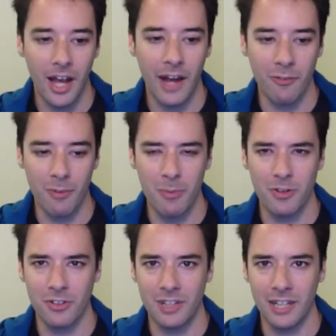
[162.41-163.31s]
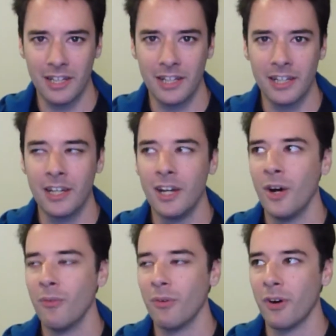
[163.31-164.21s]
I remember distinctly,
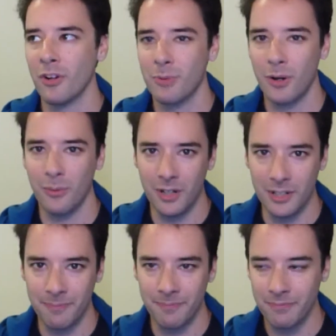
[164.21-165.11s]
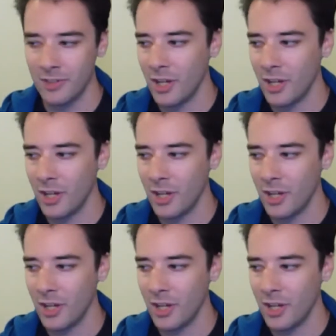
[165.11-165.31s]
we watched part one,